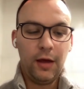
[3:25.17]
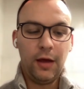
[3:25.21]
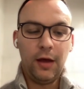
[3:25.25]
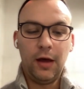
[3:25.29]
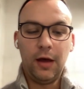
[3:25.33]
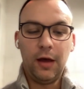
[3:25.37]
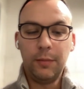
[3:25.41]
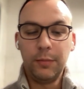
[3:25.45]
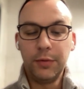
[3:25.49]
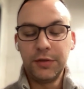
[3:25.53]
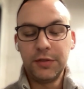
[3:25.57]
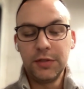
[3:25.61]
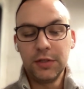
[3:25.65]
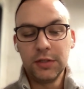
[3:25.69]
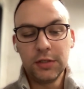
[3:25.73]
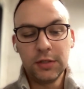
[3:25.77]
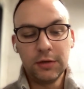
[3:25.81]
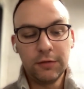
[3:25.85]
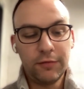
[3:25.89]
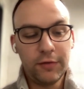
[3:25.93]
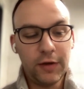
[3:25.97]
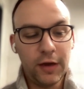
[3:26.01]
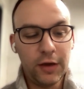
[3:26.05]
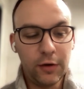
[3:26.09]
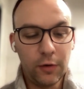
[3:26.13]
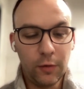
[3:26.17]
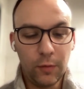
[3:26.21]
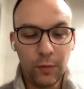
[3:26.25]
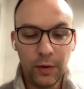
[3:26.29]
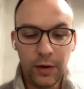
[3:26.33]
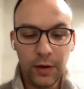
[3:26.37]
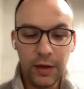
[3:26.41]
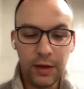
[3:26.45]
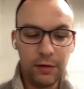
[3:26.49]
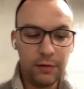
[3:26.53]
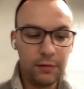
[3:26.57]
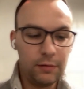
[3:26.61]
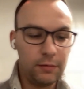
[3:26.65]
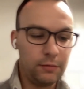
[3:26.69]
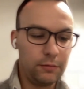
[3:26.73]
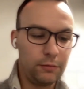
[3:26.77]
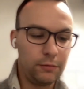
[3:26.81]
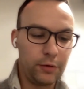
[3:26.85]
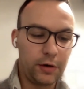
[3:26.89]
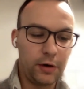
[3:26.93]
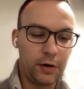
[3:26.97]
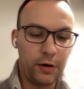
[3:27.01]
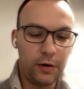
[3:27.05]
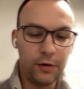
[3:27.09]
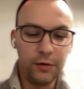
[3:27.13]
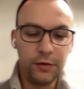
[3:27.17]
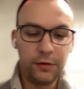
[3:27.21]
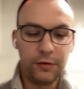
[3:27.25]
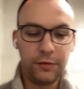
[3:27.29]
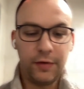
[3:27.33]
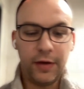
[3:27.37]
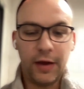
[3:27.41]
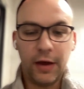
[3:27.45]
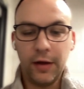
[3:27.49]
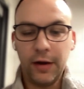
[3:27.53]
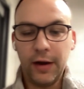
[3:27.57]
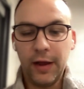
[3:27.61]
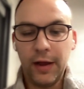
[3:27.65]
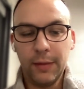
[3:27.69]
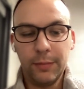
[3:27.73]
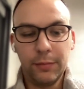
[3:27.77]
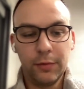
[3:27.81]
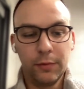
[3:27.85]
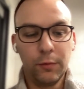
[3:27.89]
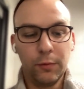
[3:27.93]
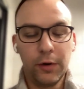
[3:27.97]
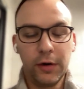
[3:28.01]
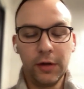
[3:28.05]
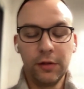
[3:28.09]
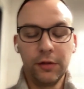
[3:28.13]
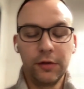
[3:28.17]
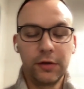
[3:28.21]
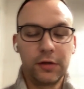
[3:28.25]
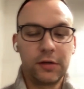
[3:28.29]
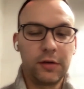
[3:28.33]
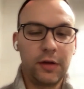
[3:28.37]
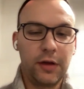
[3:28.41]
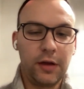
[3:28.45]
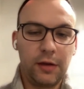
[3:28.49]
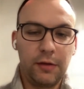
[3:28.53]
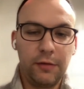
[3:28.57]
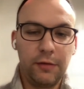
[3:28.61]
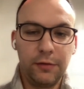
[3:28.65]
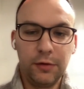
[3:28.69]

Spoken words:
But Tennessee found a way, regardless of how it happened, what it looks like.